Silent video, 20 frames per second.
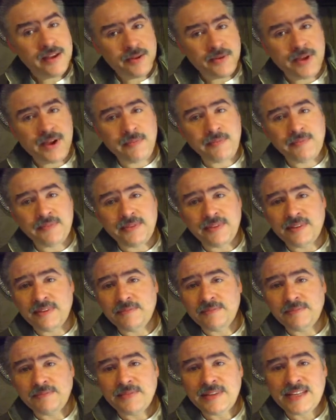Well,
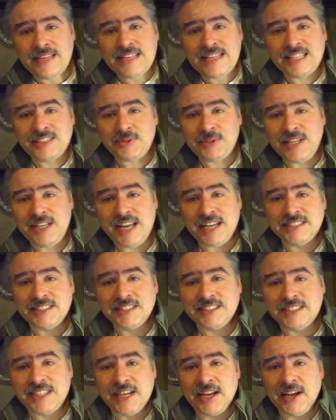that's what he has
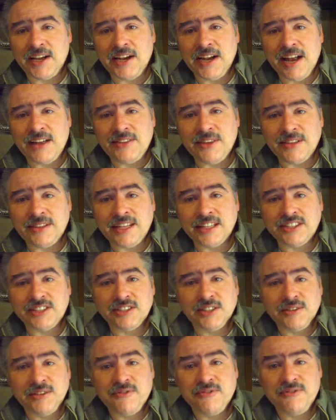to say on it, and I think
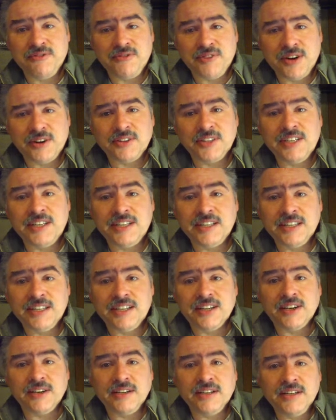that's fairly
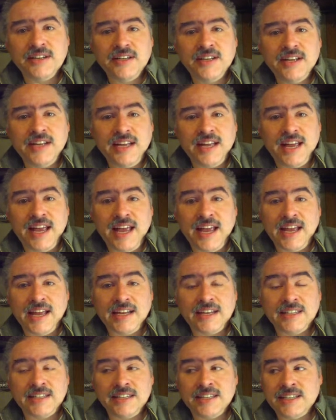clear.
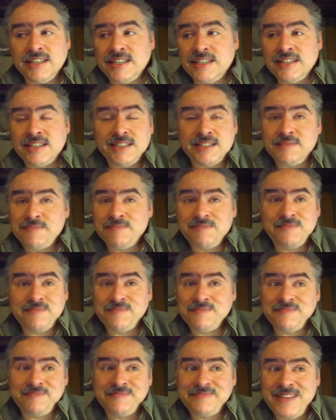And
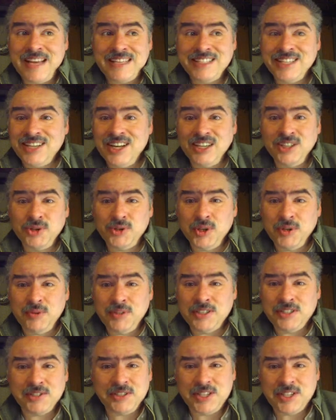as a country,
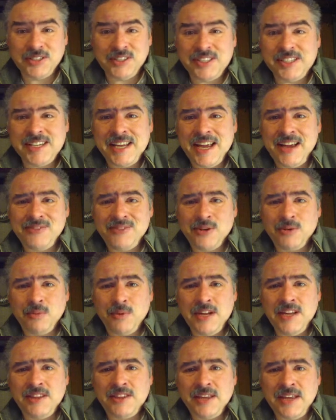we just seriously have to
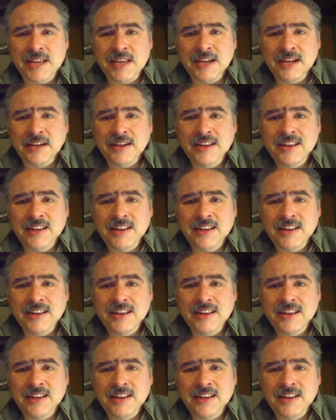rethink